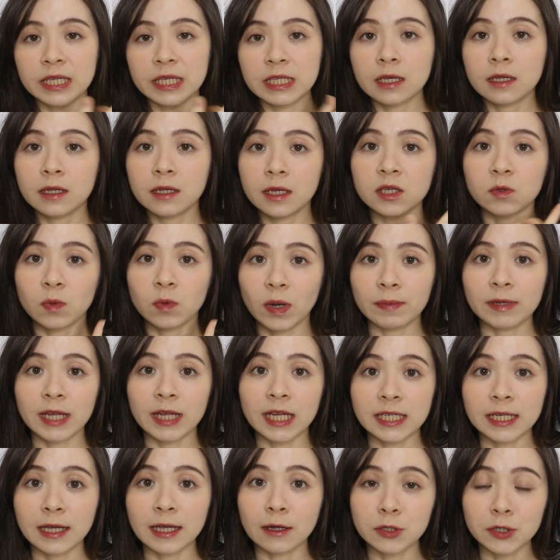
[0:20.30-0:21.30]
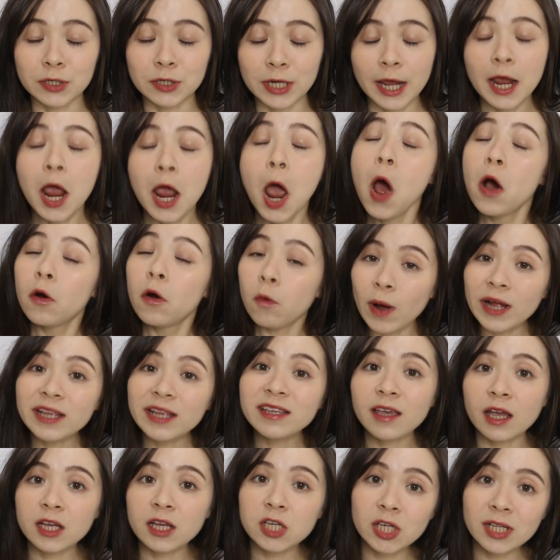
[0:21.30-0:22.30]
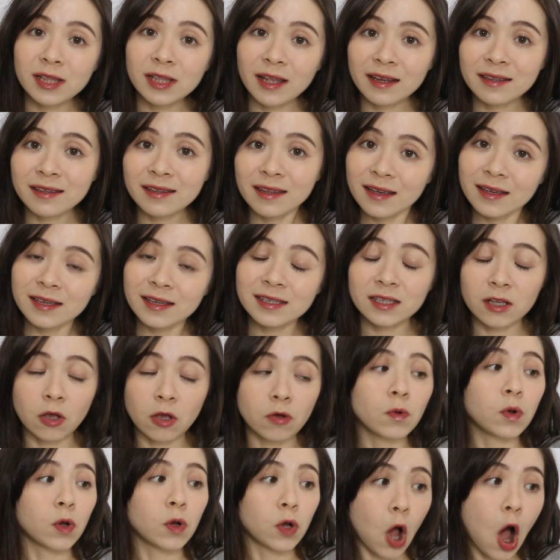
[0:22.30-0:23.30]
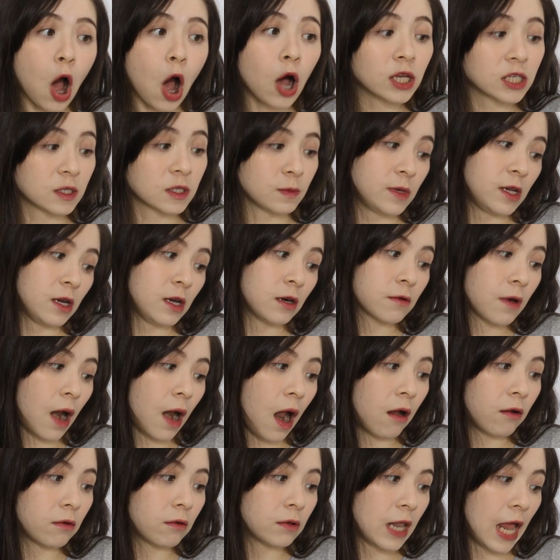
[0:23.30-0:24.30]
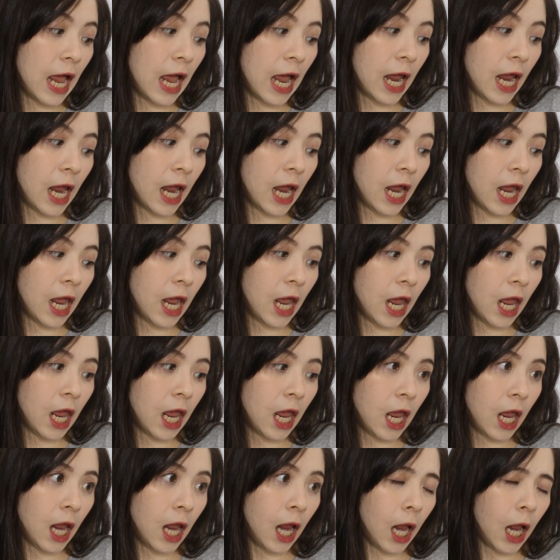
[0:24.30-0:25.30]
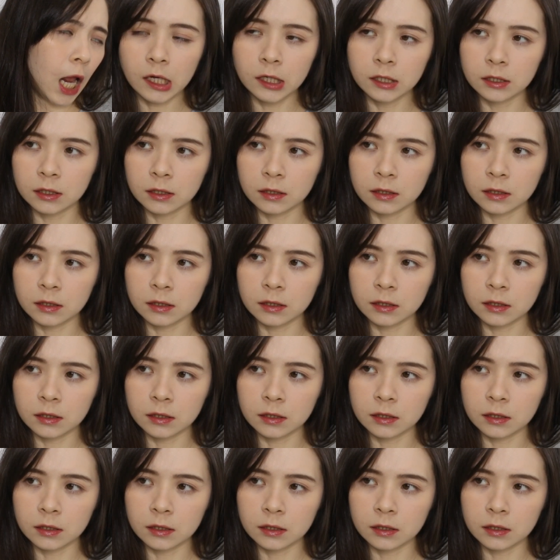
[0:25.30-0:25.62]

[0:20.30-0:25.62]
Basically, this is what I'm testing out today. One gadget like this will cost me around like,